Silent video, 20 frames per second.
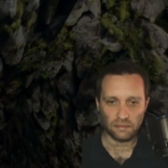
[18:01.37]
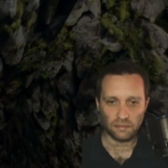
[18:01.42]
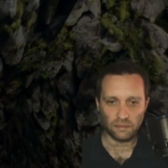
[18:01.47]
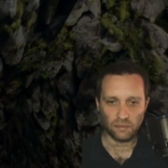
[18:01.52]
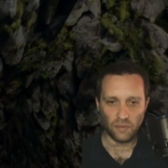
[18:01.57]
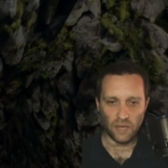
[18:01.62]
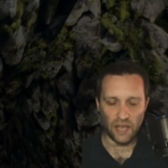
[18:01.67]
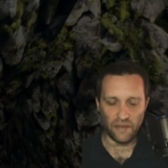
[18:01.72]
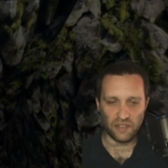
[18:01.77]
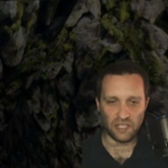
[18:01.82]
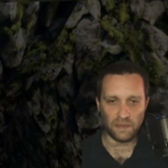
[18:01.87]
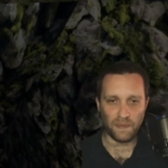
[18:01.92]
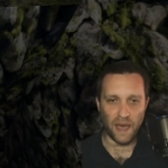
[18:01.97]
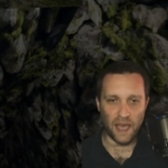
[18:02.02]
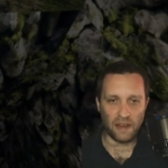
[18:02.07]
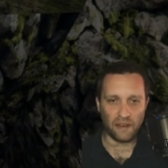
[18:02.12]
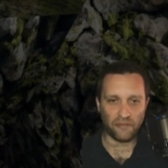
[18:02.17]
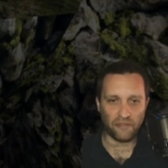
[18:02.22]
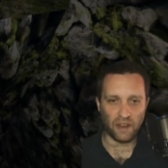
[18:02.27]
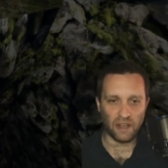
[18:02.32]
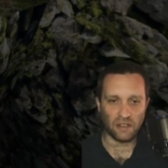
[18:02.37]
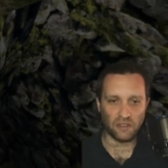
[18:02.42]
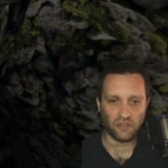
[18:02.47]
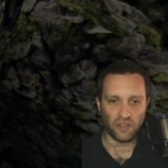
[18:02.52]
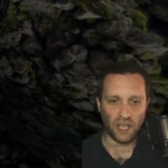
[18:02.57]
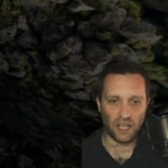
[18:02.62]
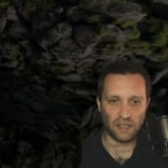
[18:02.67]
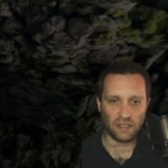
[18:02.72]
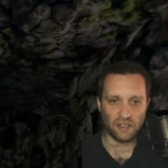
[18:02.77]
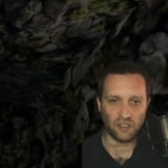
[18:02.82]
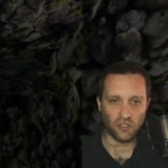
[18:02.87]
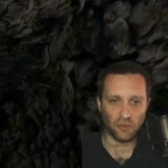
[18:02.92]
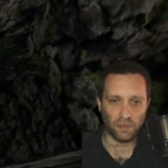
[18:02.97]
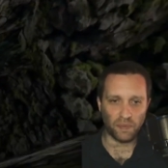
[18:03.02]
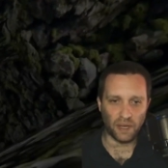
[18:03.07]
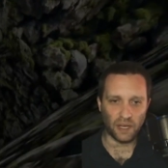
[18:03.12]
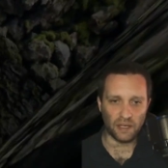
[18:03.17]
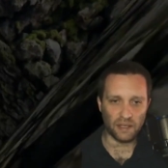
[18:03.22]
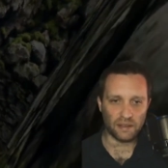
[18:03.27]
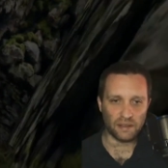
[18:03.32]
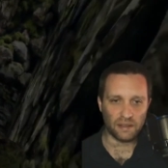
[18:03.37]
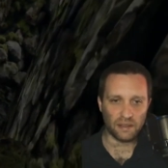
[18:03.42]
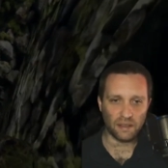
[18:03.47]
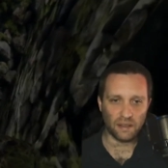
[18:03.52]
We have a spider friend trying to jump at us.